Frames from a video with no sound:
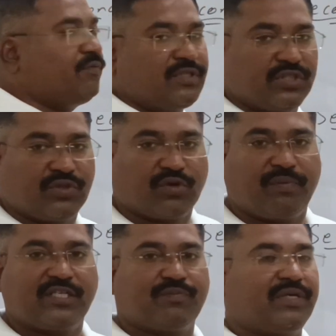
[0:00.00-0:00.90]
which took
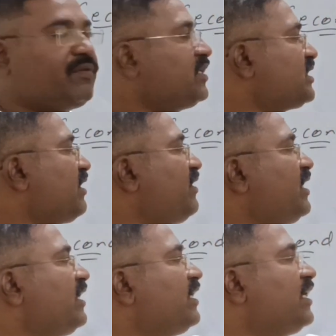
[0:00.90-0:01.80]
place between
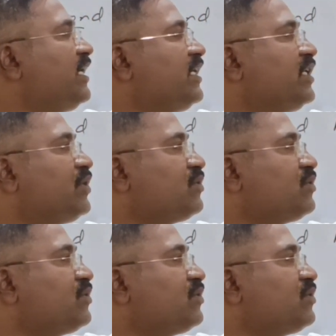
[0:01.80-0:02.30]
1782 to